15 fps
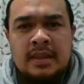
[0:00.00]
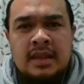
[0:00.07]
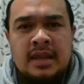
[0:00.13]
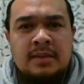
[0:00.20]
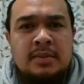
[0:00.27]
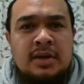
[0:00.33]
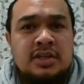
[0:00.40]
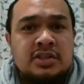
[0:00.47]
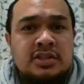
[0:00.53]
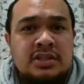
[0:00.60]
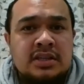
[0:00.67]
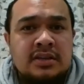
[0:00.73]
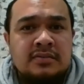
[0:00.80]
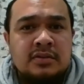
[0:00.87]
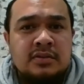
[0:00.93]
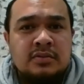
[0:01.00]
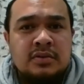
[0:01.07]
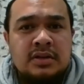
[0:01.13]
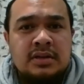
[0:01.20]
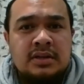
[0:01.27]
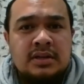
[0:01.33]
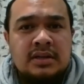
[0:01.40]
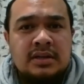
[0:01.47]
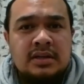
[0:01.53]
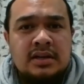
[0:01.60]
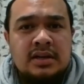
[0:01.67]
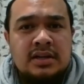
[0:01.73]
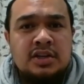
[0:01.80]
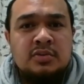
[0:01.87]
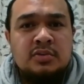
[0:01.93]
it might just give you
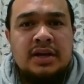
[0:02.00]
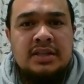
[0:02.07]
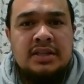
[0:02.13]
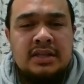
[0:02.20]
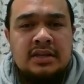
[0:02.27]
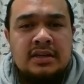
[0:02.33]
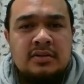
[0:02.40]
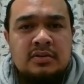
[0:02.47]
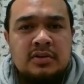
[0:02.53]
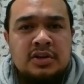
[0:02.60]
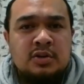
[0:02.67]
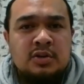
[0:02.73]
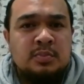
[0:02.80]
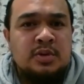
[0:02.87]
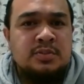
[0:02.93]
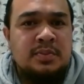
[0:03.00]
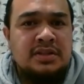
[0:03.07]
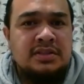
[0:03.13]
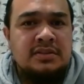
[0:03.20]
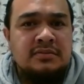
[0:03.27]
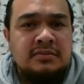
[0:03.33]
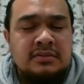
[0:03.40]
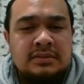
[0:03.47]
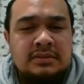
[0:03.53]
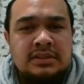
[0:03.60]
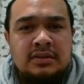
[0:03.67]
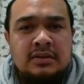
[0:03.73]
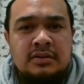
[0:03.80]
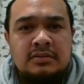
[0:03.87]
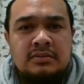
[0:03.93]
a new idea or a new perspective,
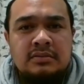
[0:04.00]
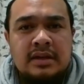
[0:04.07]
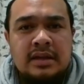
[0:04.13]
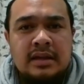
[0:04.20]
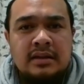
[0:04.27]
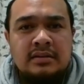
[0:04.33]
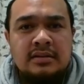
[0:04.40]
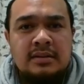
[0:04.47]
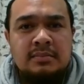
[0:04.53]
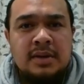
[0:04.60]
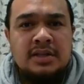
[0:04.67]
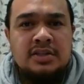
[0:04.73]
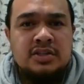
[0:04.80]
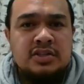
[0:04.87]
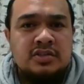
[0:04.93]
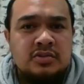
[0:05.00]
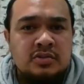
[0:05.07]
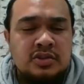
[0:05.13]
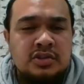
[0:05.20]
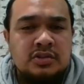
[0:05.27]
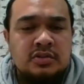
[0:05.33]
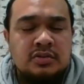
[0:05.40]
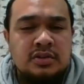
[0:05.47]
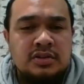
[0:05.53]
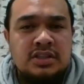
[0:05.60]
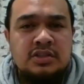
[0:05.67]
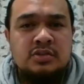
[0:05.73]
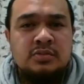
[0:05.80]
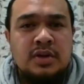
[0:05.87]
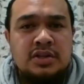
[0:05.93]
and it might just suit your
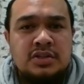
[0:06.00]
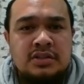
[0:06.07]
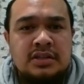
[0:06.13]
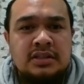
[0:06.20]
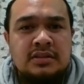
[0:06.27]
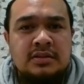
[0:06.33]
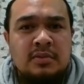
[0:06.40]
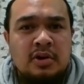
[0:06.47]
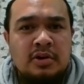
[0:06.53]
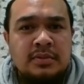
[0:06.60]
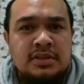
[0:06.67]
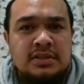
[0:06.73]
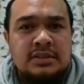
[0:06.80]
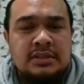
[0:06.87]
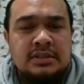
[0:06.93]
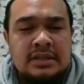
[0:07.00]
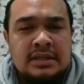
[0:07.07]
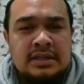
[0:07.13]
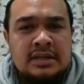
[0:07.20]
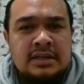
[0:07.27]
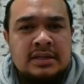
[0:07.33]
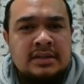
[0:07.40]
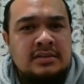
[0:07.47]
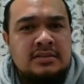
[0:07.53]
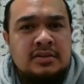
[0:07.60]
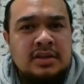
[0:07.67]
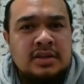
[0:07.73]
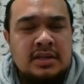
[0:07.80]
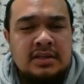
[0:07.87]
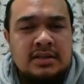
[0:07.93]
situation at the moment. So
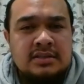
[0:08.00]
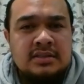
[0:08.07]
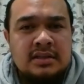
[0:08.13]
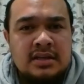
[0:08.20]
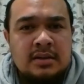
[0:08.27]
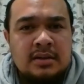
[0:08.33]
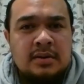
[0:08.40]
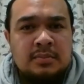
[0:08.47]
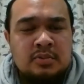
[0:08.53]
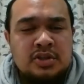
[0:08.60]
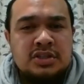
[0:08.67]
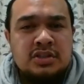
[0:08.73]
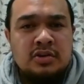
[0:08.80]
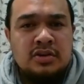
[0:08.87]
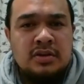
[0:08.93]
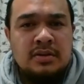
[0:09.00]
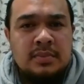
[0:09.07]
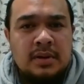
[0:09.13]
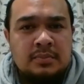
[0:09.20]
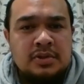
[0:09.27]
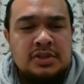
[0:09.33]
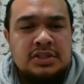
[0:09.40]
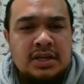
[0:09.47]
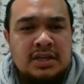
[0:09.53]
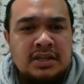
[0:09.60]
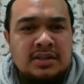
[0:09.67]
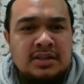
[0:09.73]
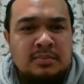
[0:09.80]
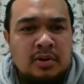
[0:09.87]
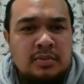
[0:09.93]
yeah, it's appreciating
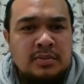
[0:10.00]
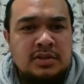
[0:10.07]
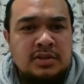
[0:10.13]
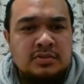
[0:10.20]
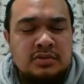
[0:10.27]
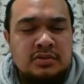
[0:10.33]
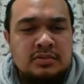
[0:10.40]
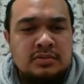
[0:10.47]
the moment also,